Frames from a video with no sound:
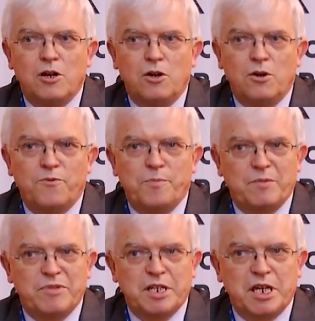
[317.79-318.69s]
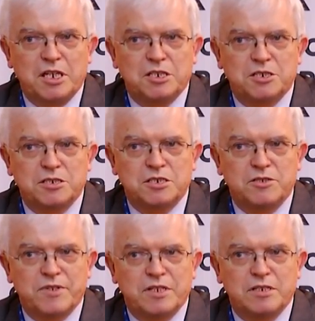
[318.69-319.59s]
of publications,
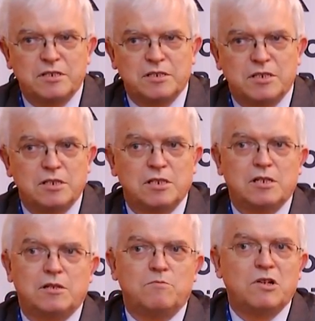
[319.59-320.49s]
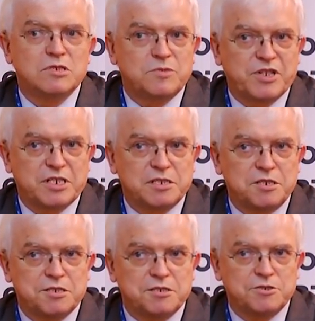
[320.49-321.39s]
even in the most
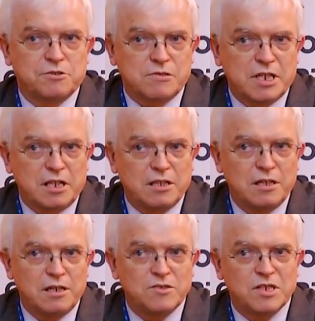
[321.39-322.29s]
prestigious journal,